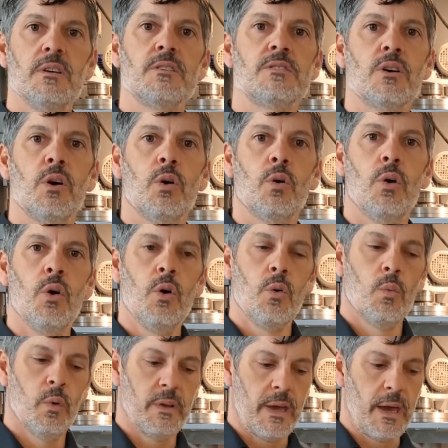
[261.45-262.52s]
So
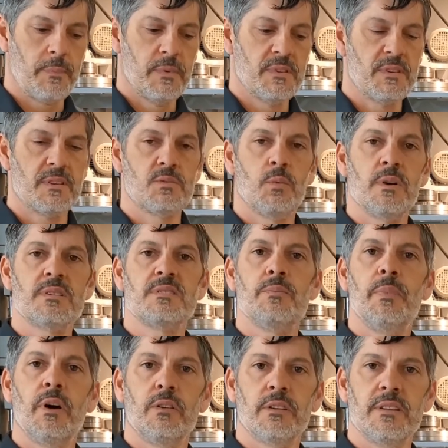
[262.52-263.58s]
what happens is, once the
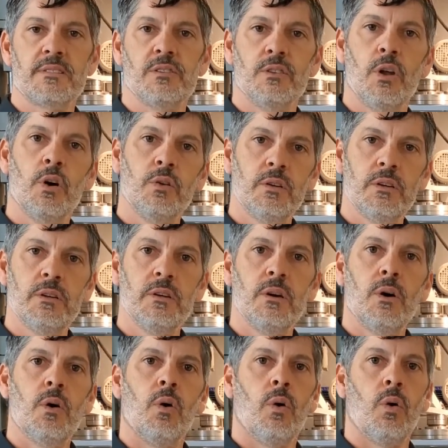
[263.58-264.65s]
belt gets loaded,
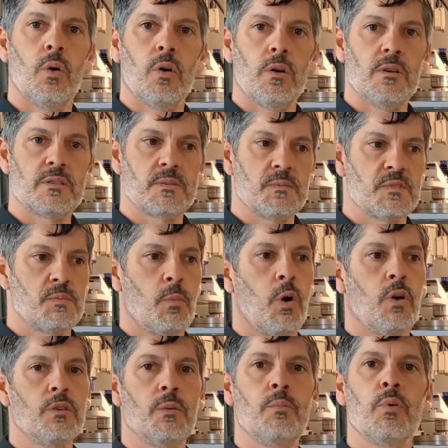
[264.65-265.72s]
or some
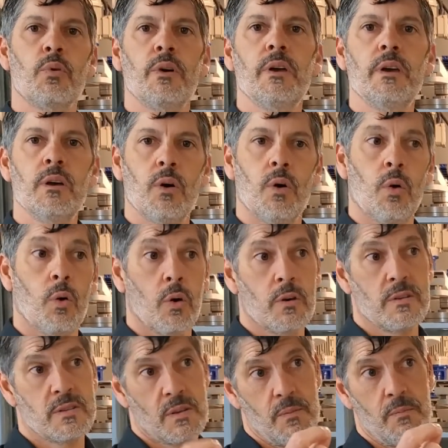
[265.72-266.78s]
small debris, or
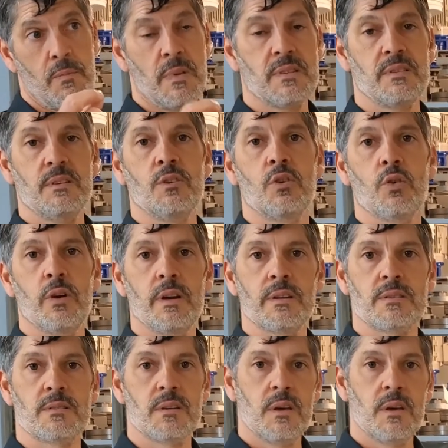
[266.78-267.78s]
some missing grits,